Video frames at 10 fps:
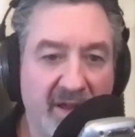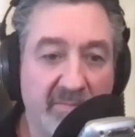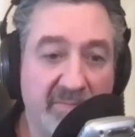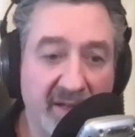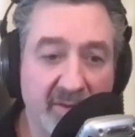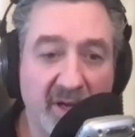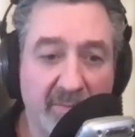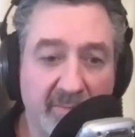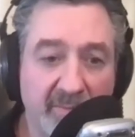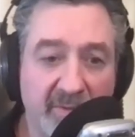And by the way,
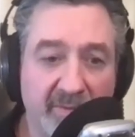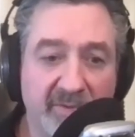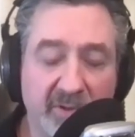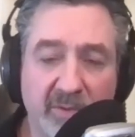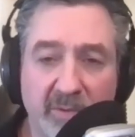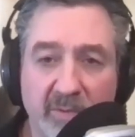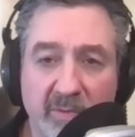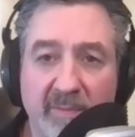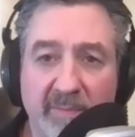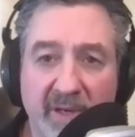to
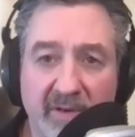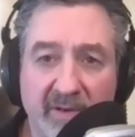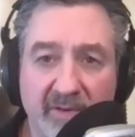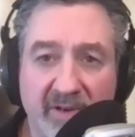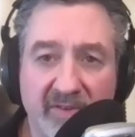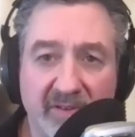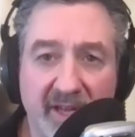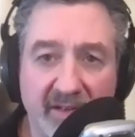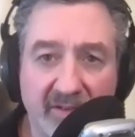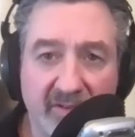better address
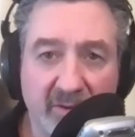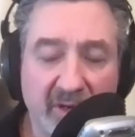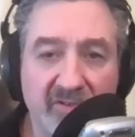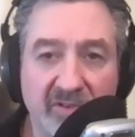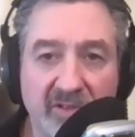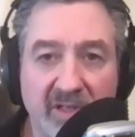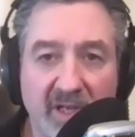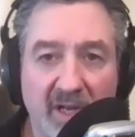Alaina's question,